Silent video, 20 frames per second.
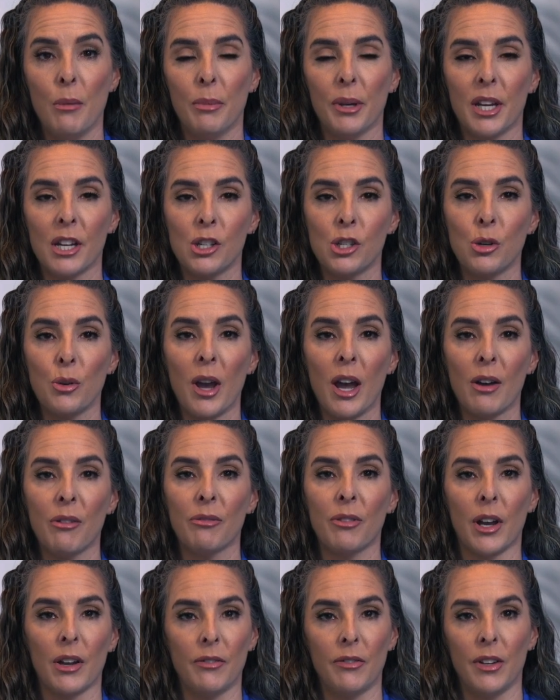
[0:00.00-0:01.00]
Because you have
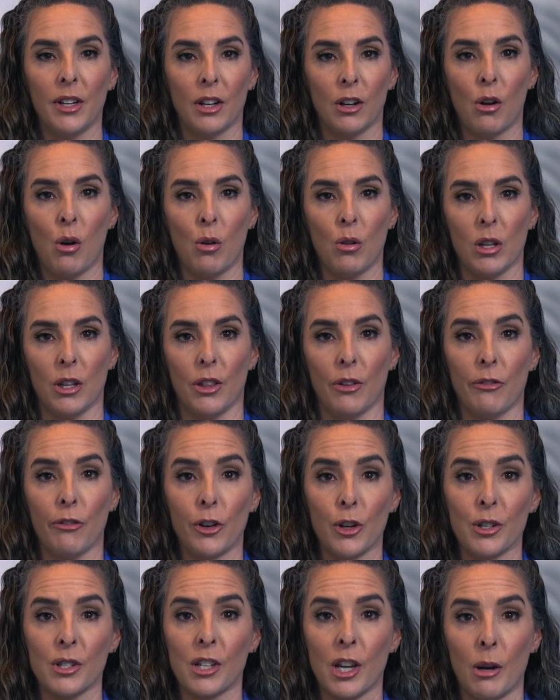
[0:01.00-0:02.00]
5 feet of colon, the
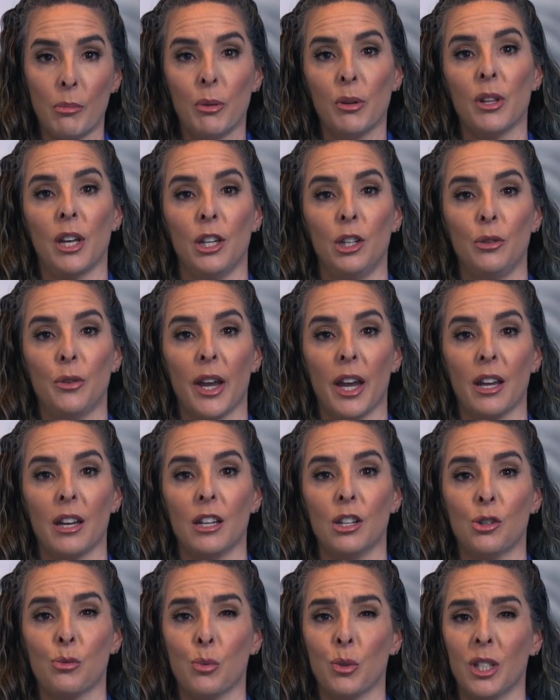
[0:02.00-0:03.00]
first couple that you get
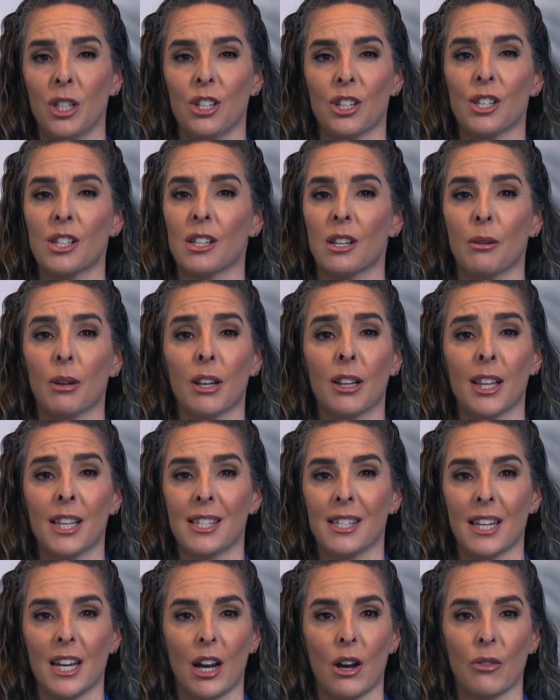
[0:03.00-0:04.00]
is really just
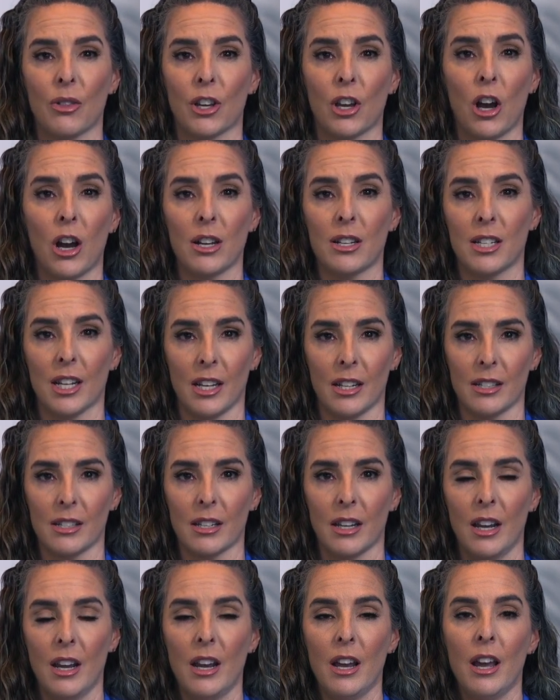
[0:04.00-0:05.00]
cleansing out the contents.
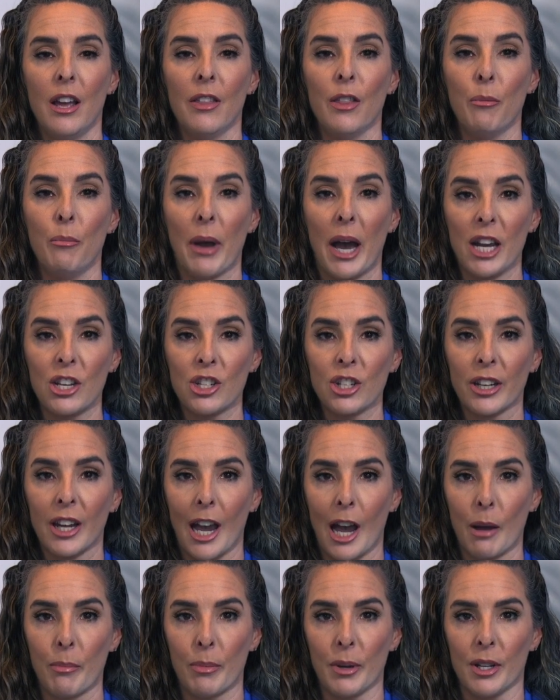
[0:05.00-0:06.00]
The magic
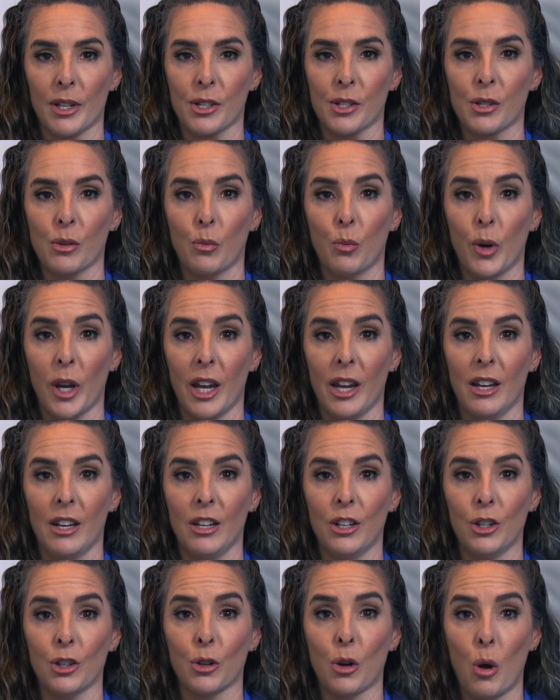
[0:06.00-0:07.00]
happens when
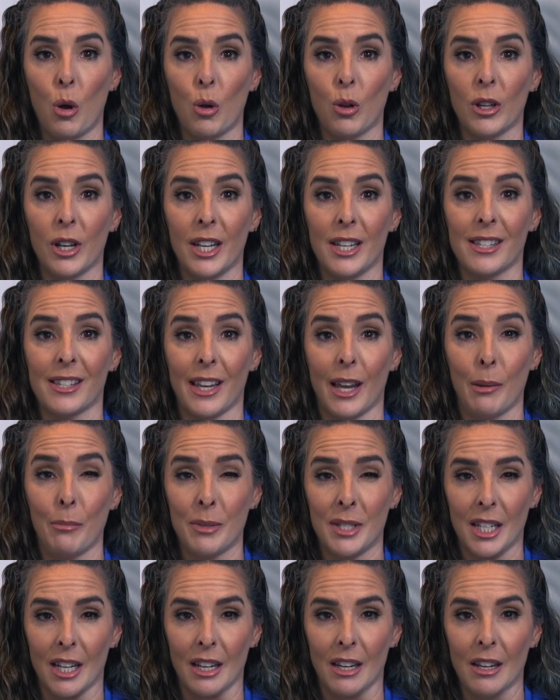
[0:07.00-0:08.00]
your colon is
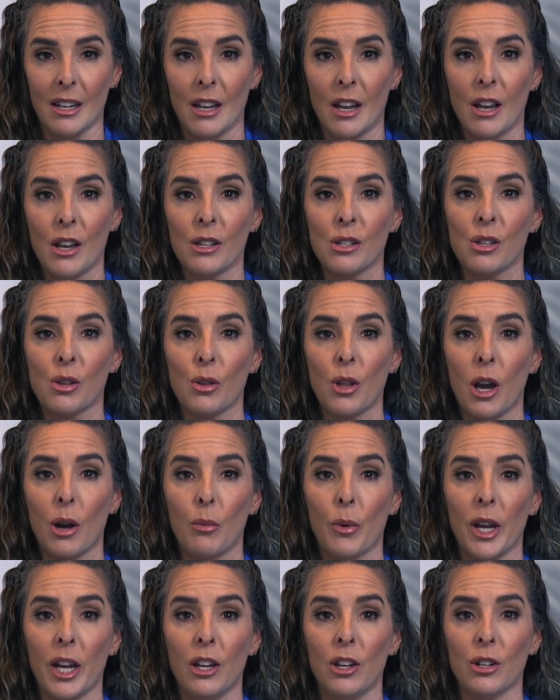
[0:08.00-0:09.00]
empty, so that
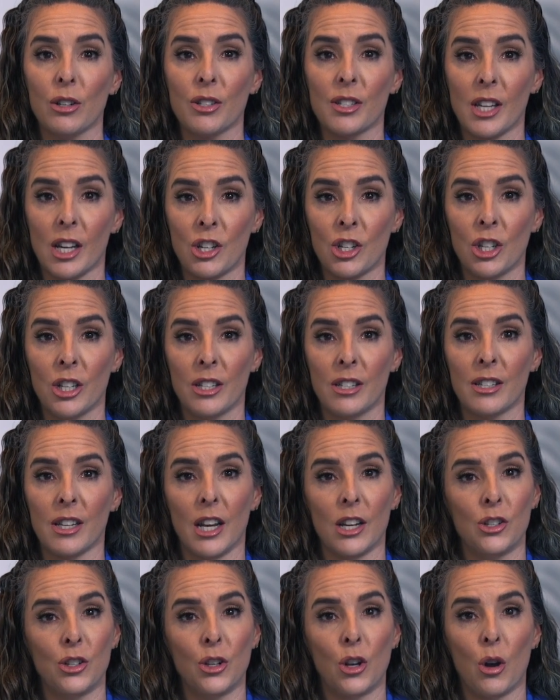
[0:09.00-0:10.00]
way your sessions
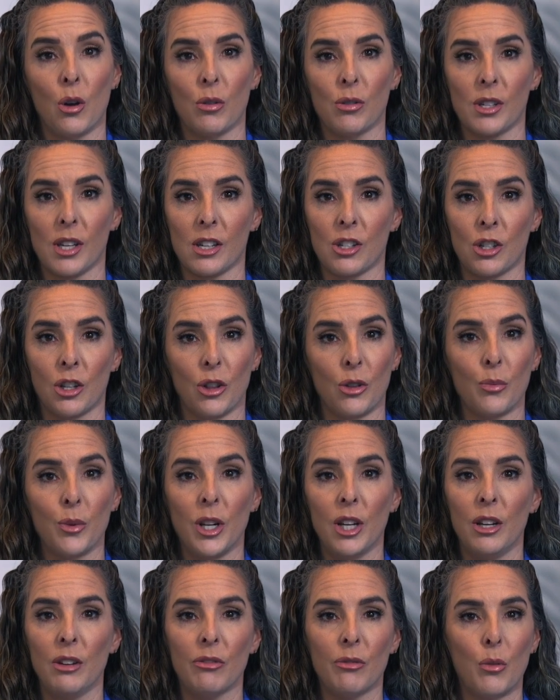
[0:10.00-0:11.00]
as you go session
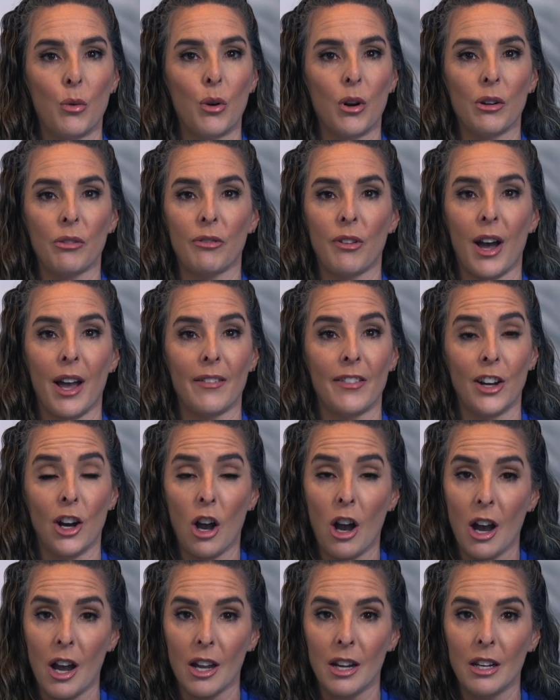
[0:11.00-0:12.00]
3, 4, 5 and
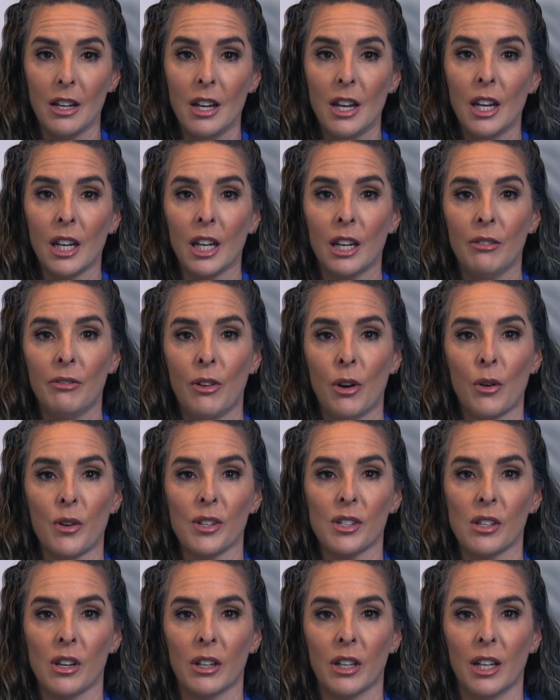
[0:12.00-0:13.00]
on can
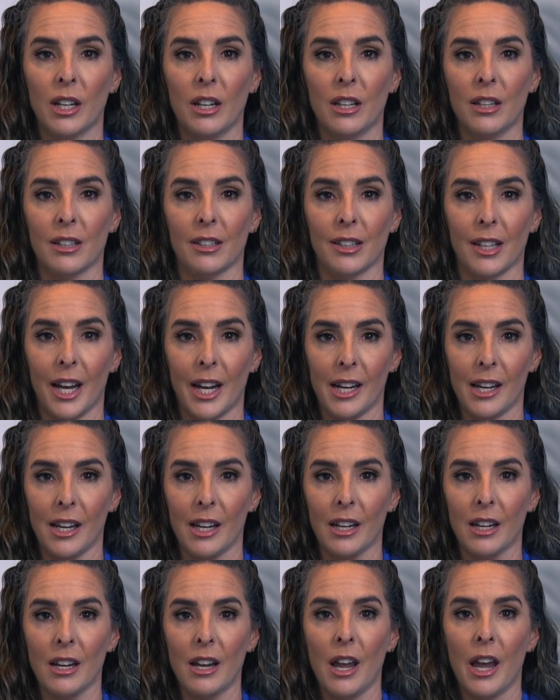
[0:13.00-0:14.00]
focus on getting the
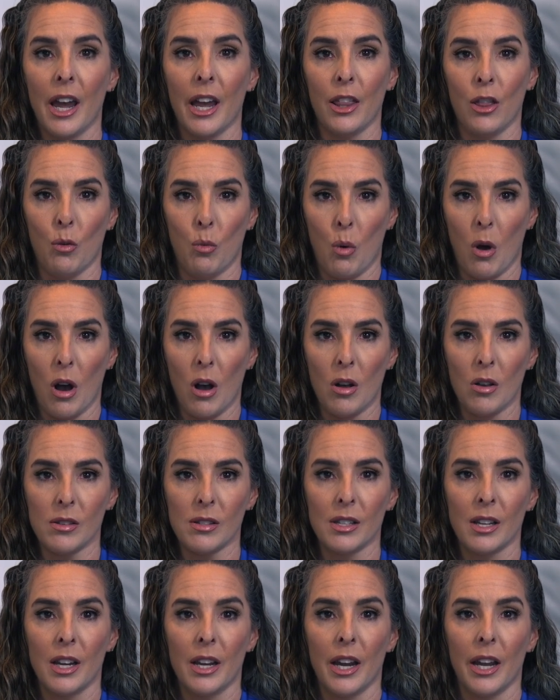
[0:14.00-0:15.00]
lining and the
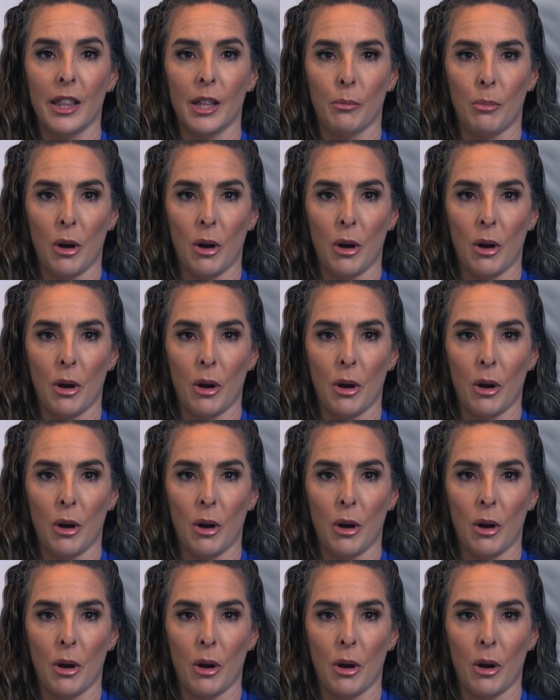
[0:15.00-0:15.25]
walls and the